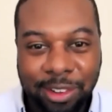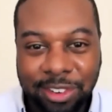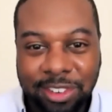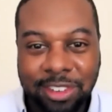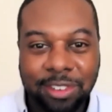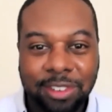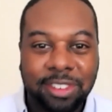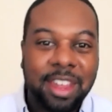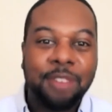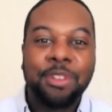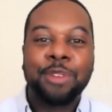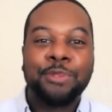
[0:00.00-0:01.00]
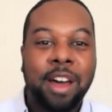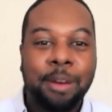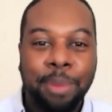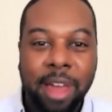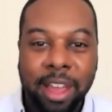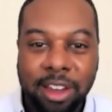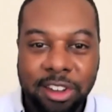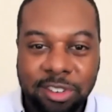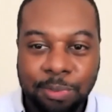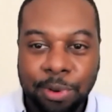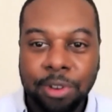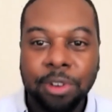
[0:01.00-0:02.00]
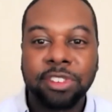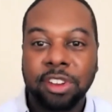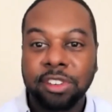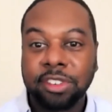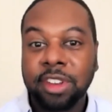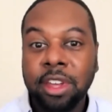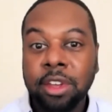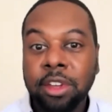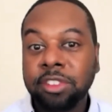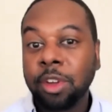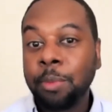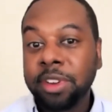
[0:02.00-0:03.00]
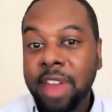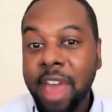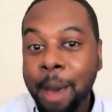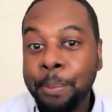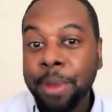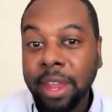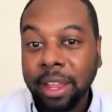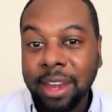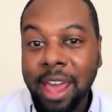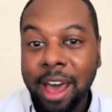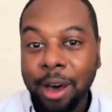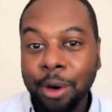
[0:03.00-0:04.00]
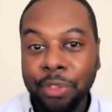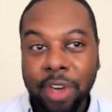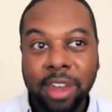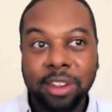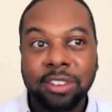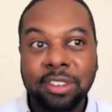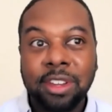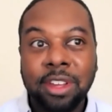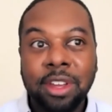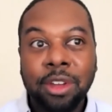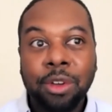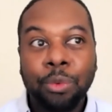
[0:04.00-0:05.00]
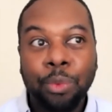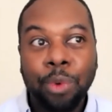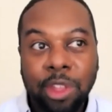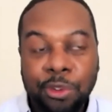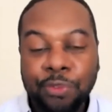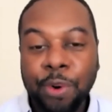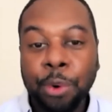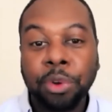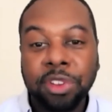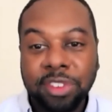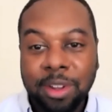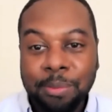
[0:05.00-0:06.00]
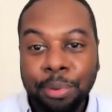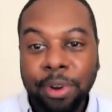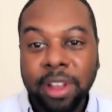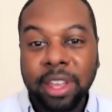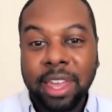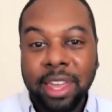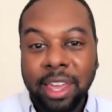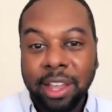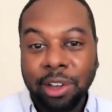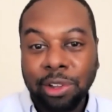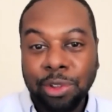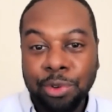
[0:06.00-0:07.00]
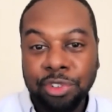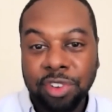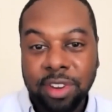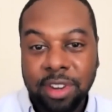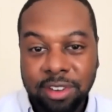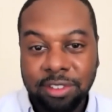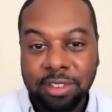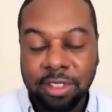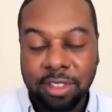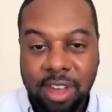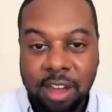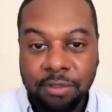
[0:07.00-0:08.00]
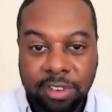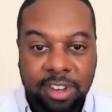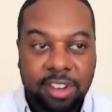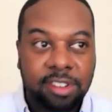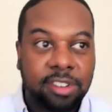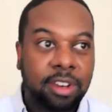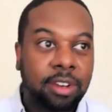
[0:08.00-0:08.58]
to 75 Black entrepreneurs. There's so much happening now that is really focused on bringing inclusion into the conversation.